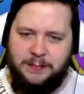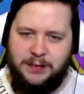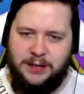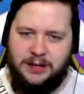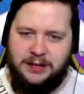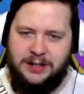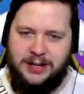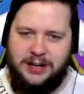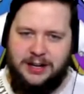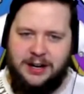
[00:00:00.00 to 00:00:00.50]

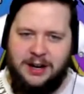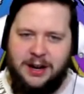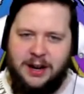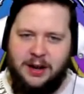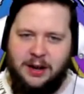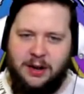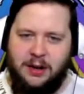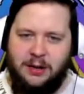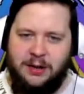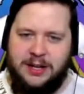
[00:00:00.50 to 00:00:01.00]
Okay,
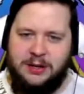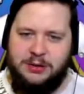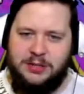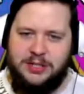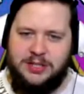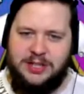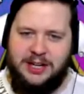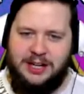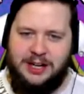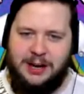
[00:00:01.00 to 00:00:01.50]
well,
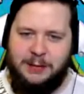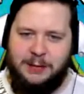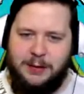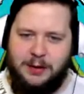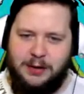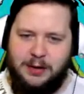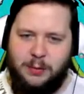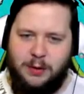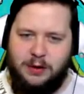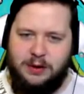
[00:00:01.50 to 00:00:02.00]
interesting. I'm not going
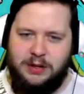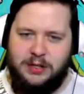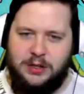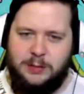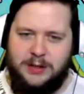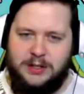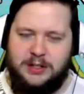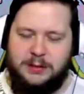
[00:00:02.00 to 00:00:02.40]
to worry too much.